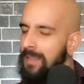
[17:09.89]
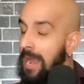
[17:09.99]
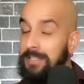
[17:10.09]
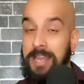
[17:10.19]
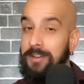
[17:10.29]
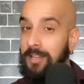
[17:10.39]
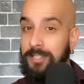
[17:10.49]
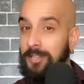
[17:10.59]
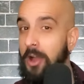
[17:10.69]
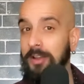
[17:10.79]
I tend not
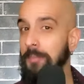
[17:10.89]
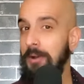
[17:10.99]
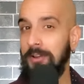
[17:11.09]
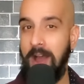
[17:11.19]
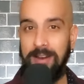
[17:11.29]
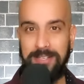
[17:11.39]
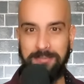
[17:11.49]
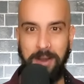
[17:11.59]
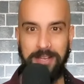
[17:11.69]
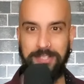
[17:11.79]
to talk about God as
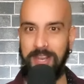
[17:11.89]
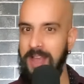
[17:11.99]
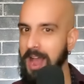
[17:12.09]
much.